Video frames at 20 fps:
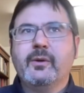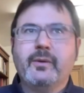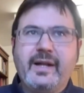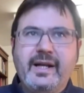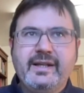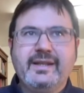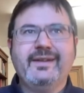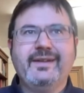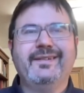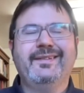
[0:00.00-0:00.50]

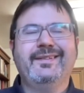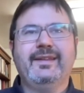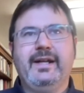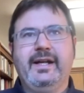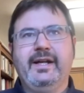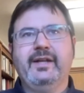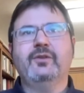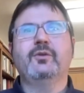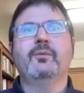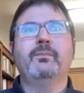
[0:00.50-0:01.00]
writers
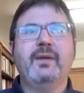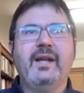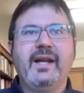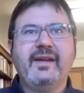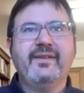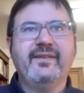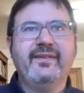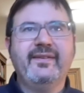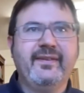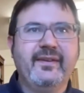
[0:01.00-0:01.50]
trying to
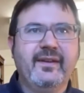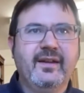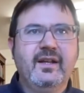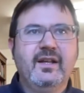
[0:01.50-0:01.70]
place